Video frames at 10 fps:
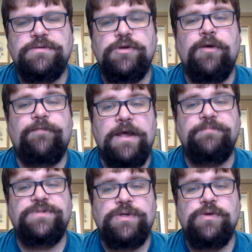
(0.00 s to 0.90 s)
you have
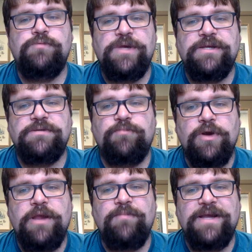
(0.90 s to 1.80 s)
come to me to
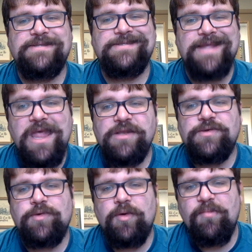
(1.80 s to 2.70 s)
bring my sin
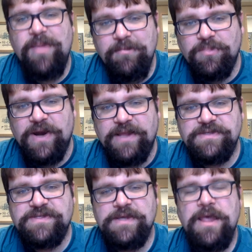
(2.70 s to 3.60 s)
to
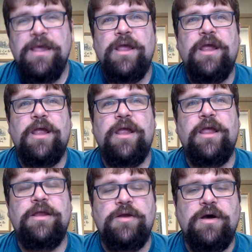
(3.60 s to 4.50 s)
remembrance
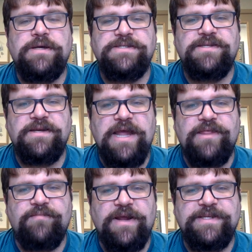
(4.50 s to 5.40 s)
and cause the
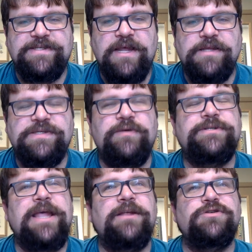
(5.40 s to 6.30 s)
death of my son. So
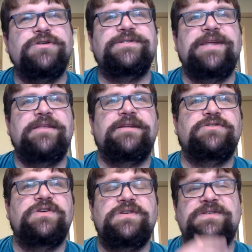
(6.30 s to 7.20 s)
it's interesting
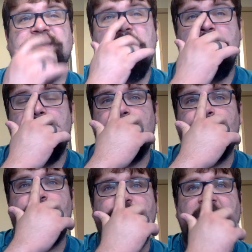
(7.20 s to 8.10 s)
that she's
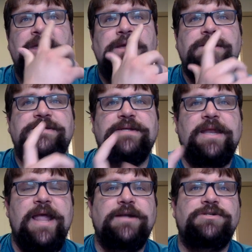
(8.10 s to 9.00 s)
making this
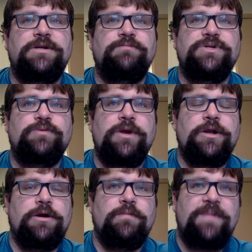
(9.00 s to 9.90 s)
connection
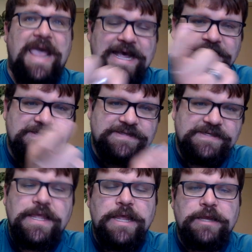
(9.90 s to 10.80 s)
between her past
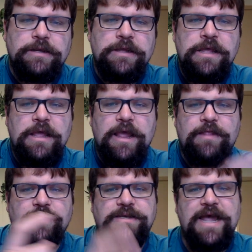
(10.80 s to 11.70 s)
sin
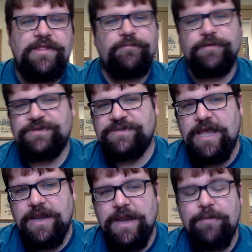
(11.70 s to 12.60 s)
and the death of her
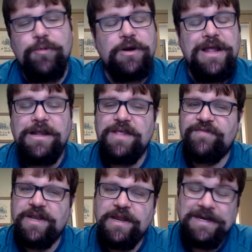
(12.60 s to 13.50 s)
son. Now, we're not
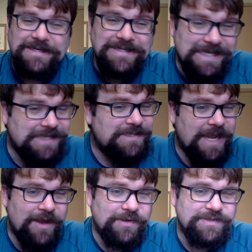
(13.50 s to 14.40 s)
given any
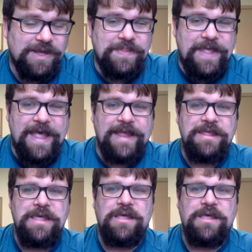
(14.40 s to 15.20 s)
details on that.